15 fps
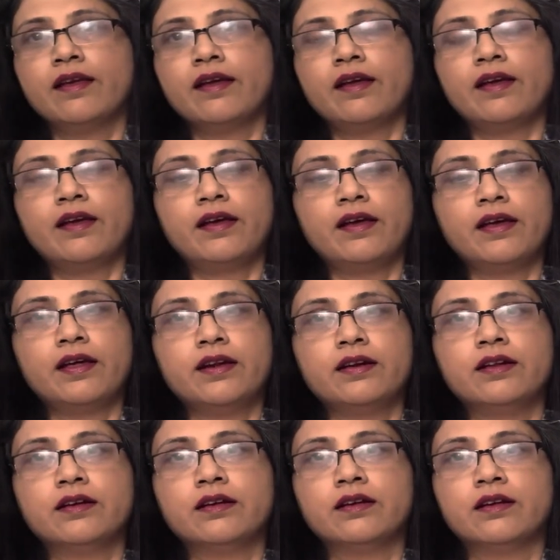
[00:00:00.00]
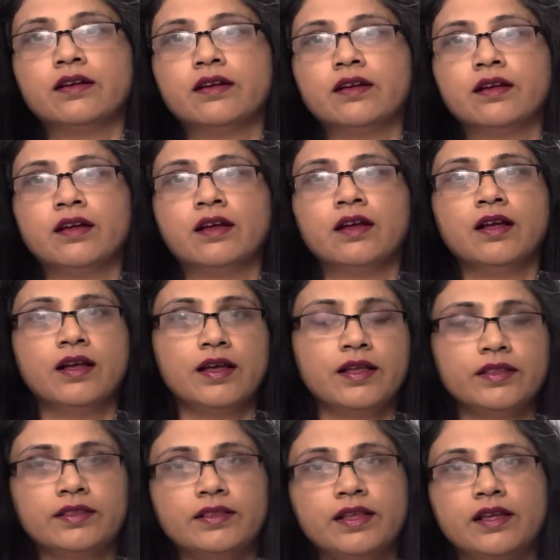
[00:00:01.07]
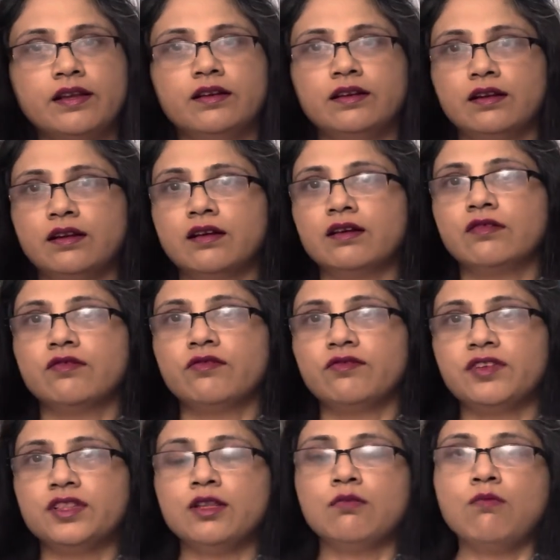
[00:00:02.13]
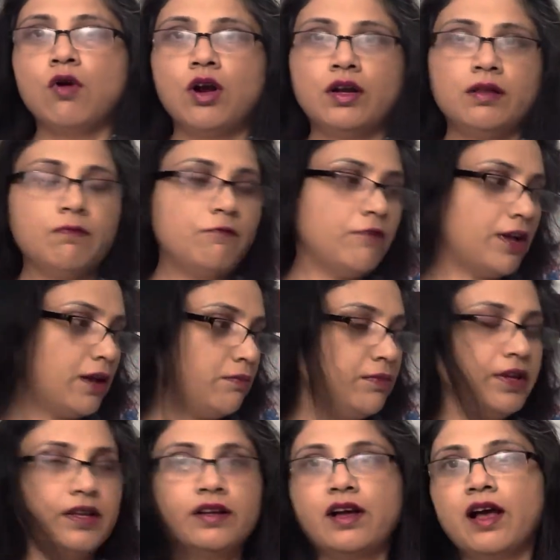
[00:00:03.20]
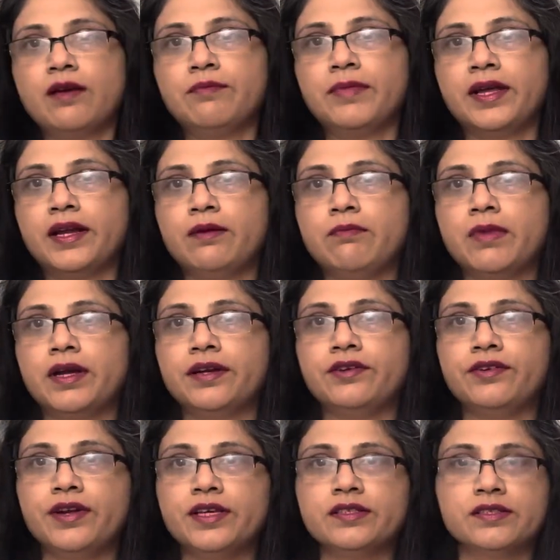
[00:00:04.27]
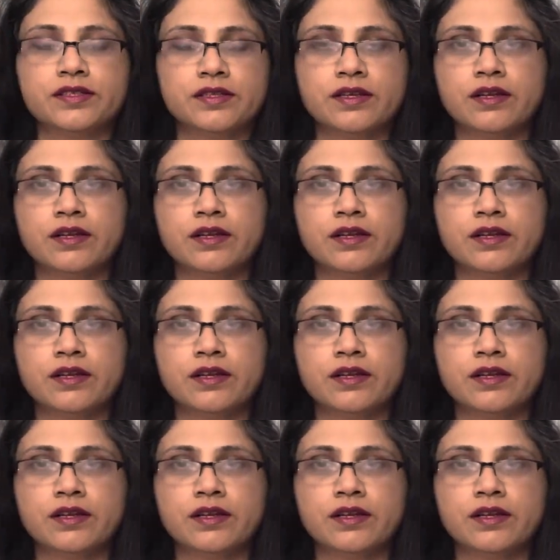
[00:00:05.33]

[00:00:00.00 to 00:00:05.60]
And then with the bottom fabric, I made my dress.